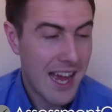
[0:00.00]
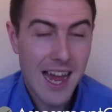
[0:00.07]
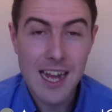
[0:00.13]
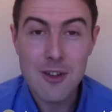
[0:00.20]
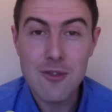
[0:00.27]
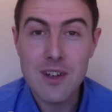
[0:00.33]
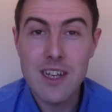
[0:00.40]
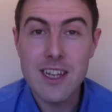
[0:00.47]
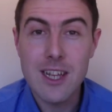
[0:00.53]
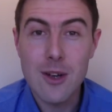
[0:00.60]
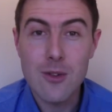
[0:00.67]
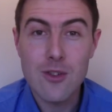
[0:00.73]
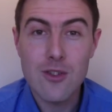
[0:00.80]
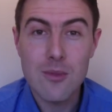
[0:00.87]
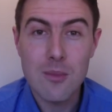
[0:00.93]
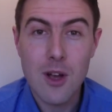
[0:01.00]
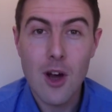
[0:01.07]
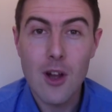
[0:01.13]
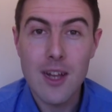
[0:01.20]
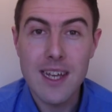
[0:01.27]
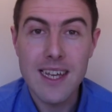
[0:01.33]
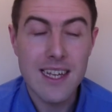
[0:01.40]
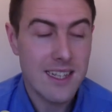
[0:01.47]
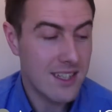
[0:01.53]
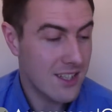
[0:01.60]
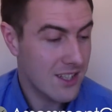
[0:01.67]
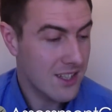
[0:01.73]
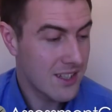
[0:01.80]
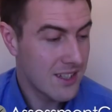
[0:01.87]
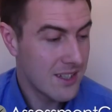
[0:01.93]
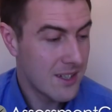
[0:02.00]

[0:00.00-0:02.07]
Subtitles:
handwritten notes from colleagues,